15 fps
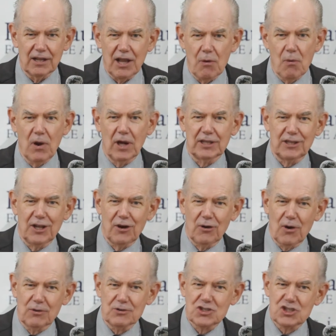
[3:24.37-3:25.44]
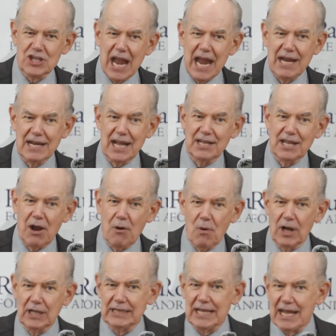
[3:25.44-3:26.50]
They want their own state, and they
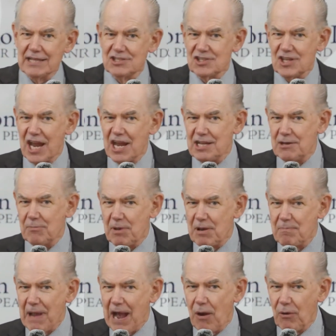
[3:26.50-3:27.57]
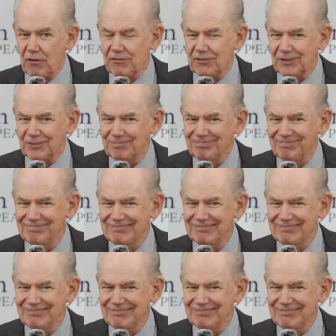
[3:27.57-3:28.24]
want that state to be powerful.